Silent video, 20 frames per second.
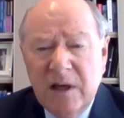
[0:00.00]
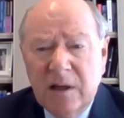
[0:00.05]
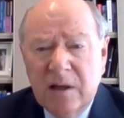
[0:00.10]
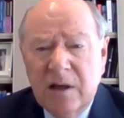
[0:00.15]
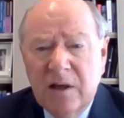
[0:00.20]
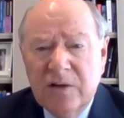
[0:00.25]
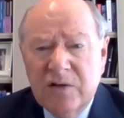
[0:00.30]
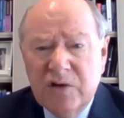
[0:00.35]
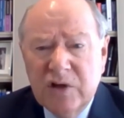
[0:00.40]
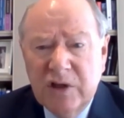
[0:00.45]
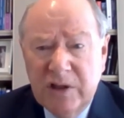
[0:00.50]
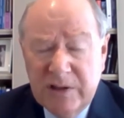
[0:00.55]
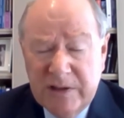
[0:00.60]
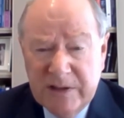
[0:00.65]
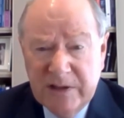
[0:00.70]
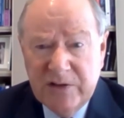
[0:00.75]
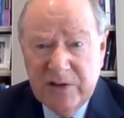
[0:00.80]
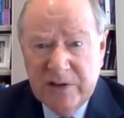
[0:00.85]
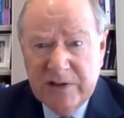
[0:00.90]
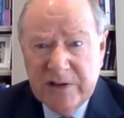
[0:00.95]
a country
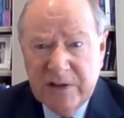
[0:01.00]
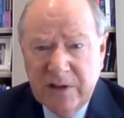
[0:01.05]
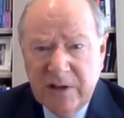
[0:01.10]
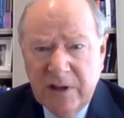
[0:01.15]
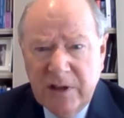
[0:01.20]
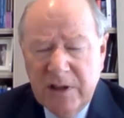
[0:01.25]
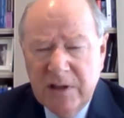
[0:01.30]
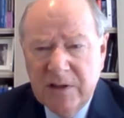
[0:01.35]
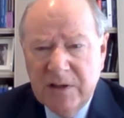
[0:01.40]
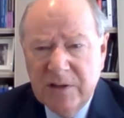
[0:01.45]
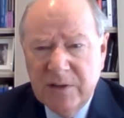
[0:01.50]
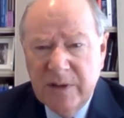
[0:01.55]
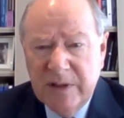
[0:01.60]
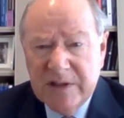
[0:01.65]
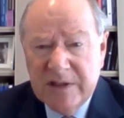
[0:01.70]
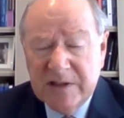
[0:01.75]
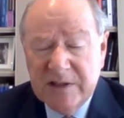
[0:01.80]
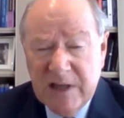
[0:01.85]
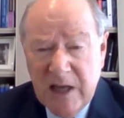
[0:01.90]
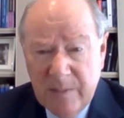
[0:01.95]
such as Turkey to
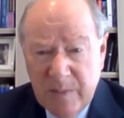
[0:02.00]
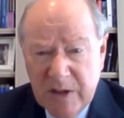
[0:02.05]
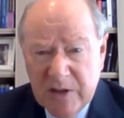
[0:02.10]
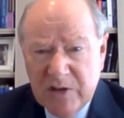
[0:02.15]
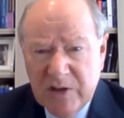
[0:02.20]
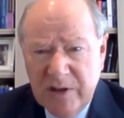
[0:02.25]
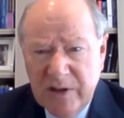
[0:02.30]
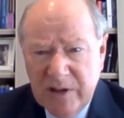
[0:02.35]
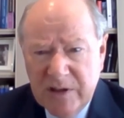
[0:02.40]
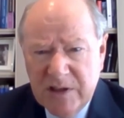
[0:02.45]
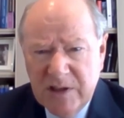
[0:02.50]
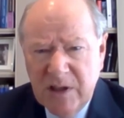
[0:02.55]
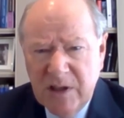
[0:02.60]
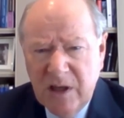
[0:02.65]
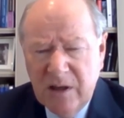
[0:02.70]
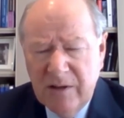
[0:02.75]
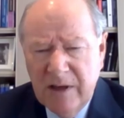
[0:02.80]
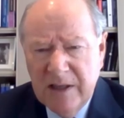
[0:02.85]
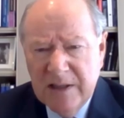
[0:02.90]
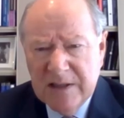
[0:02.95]
establish in the
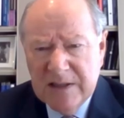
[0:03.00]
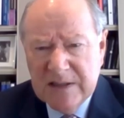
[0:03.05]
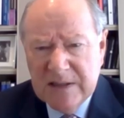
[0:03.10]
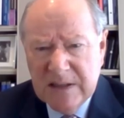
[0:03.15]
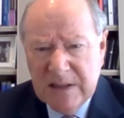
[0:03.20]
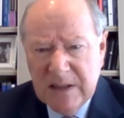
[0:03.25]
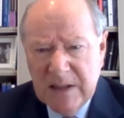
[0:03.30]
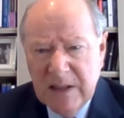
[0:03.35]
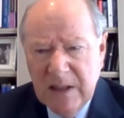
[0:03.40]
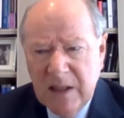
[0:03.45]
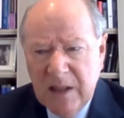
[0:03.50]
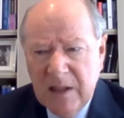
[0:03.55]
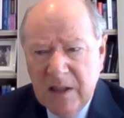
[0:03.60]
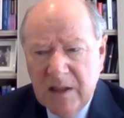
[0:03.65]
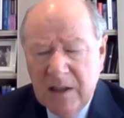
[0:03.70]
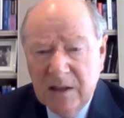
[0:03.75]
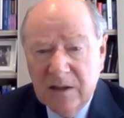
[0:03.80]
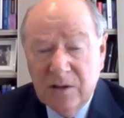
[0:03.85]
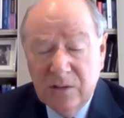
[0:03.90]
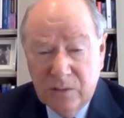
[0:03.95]
TRNC
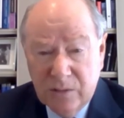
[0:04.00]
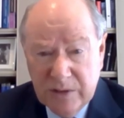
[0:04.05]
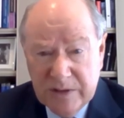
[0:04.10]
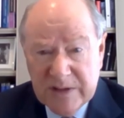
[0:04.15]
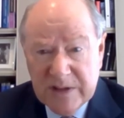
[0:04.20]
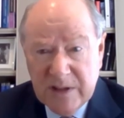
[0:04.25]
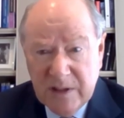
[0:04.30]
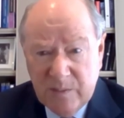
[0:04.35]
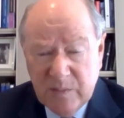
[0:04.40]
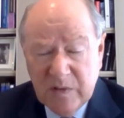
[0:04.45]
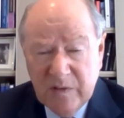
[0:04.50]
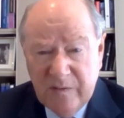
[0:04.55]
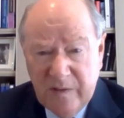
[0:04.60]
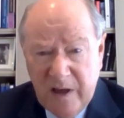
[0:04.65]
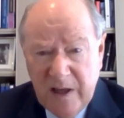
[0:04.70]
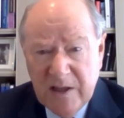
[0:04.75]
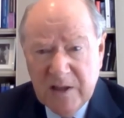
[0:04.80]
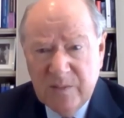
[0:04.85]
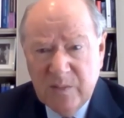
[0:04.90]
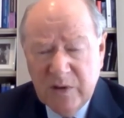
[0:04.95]
courts that
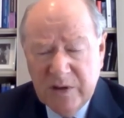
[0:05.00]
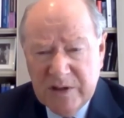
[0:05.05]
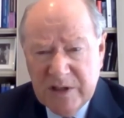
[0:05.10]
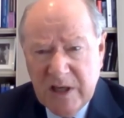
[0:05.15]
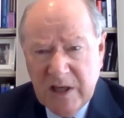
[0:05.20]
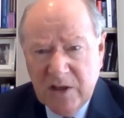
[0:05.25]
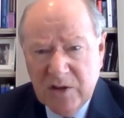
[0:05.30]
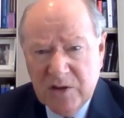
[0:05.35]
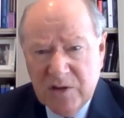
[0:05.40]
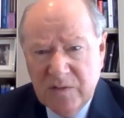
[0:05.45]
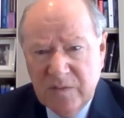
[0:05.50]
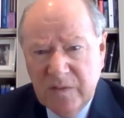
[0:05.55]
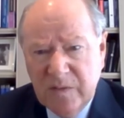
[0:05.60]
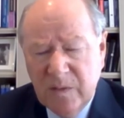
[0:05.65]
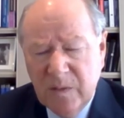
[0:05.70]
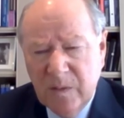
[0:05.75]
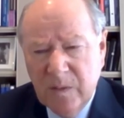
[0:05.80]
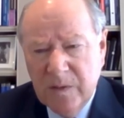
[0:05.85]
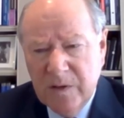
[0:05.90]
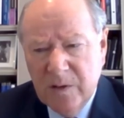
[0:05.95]
provided protection
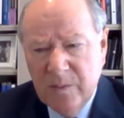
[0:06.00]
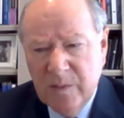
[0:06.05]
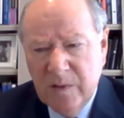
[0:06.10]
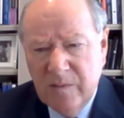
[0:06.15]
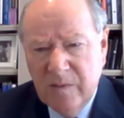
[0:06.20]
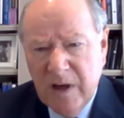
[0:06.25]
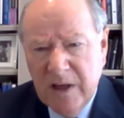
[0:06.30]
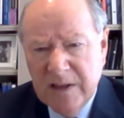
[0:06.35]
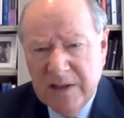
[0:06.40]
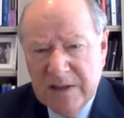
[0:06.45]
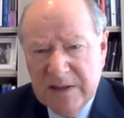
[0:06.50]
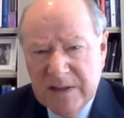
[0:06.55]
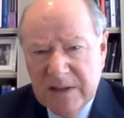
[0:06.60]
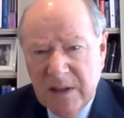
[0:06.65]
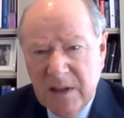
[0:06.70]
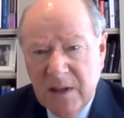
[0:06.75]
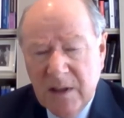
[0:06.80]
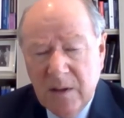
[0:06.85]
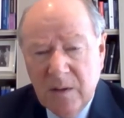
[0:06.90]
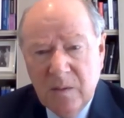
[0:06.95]
for human
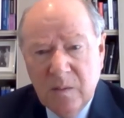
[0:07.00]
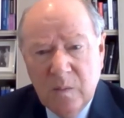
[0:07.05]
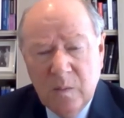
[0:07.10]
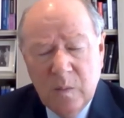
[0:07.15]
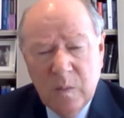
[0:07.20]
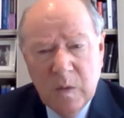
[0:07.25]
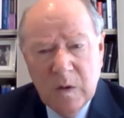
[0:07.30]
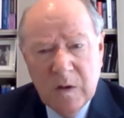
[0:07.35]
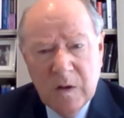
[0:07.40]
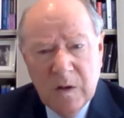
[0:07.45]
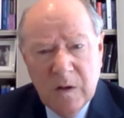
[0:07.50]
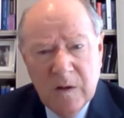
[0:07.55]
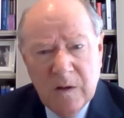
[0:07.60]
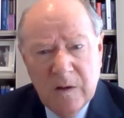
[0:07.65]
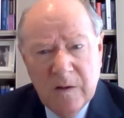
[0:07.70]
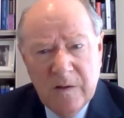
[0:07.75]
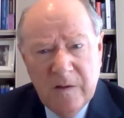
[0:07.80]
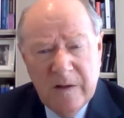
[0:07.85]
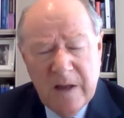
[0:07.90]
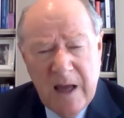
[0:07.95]
rights were
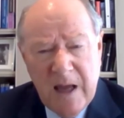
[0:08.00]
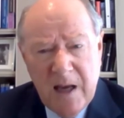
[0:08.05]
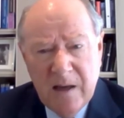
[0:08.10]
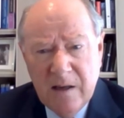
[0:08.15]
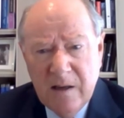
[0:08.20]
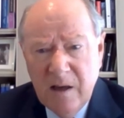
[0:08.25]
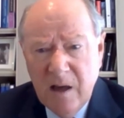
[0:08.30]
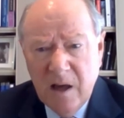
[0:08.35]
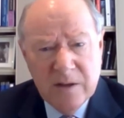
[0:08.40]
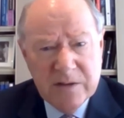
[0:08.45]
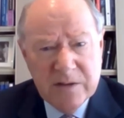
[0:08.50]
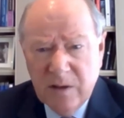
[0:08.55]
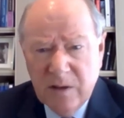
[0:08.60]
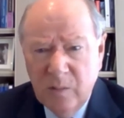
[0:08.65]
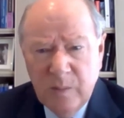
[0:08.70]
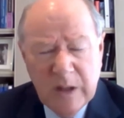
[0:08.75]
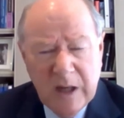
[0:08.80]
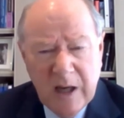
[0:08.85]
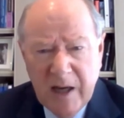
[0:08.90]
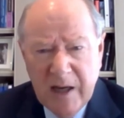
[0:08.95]
then not
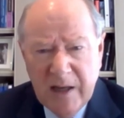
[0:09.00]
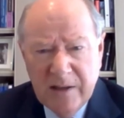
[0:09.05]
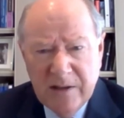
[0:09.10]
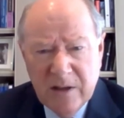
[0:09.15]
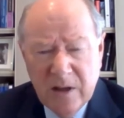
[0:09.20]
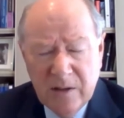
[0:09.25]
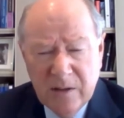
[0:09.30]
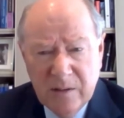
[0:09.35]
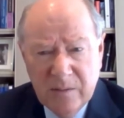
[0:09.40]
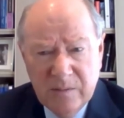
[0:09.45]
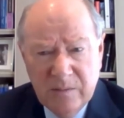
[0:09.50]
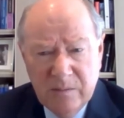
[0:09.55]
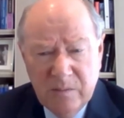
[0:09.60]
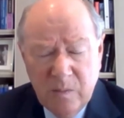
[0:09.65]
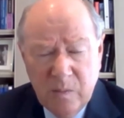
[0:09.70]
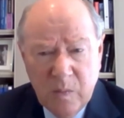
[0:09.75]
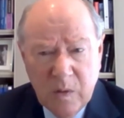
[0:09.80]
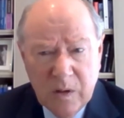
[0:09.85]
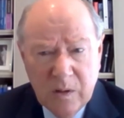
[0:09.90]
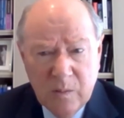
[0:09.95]
obliged or
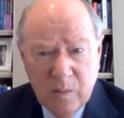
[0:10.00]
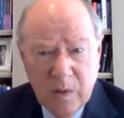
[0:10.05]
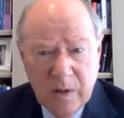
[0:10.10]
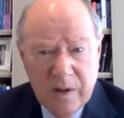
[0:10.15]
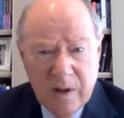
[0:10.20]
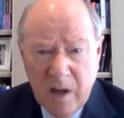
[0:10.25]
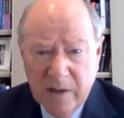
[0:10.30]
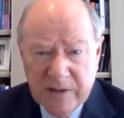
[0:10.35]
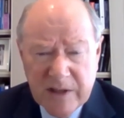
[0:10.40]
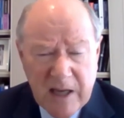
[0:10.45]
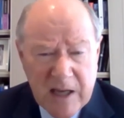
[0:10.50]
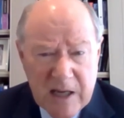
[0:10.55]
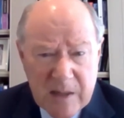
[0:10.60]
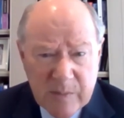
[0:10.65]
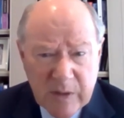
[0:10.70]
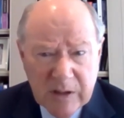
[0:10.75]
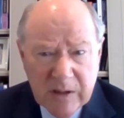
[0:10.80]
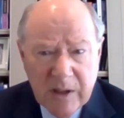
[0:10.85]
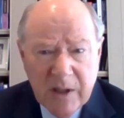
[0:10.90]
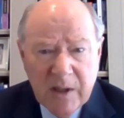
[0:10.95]
were, were not
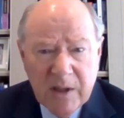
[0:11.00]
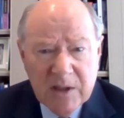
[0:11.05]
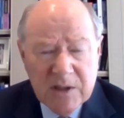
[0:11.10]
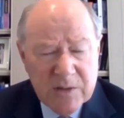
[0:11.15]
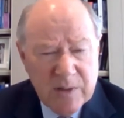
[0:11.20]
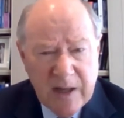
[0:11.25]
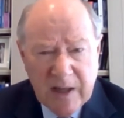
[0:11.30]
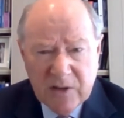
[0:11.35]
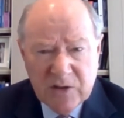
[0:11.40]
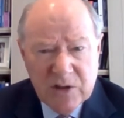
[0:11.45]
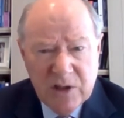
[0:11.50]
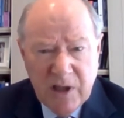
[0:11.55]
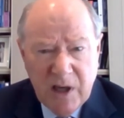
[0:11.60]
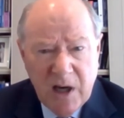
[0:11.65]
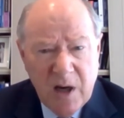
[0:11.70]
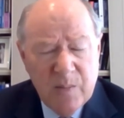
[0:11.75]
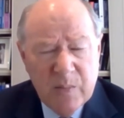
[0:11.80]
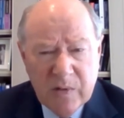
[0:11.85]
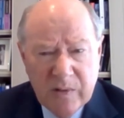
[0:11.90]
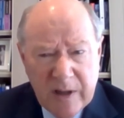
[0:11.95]
able to
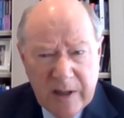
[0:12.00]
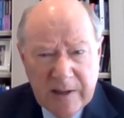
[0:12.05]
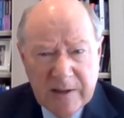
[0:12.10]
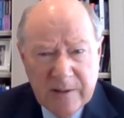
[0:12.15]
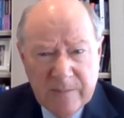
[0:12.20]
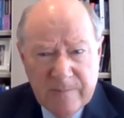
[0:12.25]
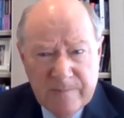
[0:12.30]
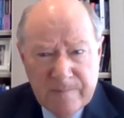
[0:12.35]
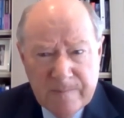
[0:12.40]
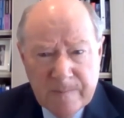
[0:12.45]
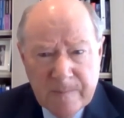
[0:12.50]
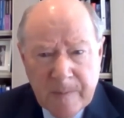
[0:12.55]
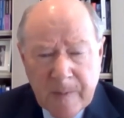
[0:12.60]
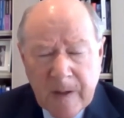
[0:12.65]
actually operate them